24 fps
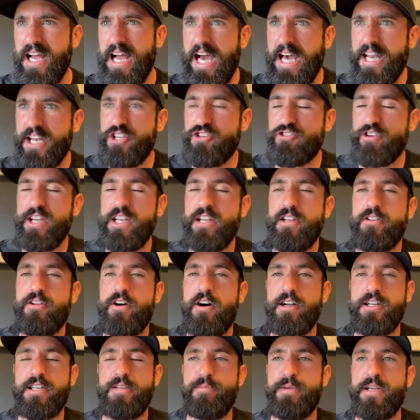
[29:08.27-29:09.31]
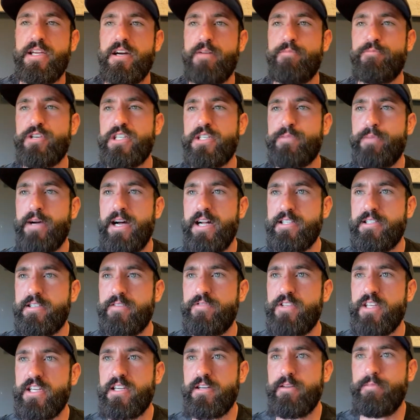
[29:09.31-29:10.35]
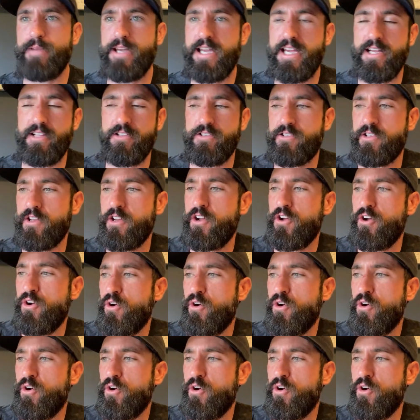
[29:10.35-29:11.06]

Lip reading: How to train a dog to become responsive to commands?